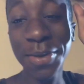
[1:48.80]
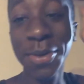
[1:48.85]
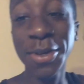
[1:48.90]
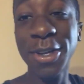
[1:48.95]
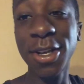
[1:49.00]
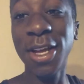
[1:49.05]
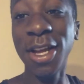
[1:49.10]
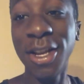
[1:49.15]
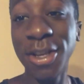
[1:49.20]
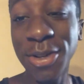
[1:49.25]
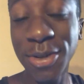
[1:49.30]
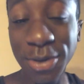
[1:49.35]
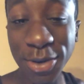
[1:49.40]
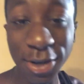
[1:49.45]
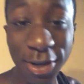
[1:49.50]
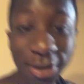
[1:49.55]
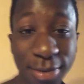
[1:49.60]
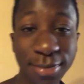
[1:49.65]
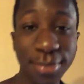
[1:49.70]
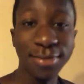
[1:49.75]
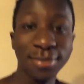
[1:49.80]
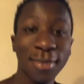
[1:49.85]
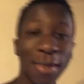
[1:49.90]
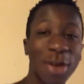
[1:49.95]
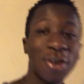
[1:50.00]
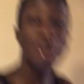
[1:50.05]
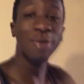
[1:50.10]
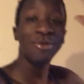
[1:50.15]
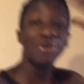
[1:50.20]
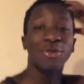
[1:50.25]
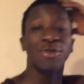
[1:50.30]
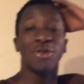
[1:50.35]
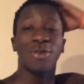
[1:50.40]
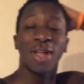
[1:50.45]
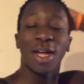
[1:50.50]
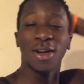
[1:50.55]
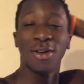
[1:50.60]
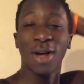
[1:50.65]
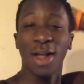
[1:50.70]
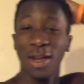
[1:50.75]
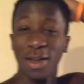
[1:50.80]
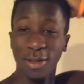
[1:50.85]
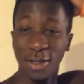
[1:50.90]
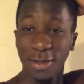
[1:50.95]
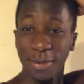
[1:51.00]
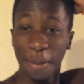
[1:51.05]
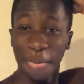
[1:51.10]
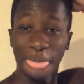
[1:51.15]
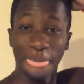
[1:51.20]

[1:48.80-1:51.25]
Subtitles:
Dang. Anyway, rape me. Like, do I look?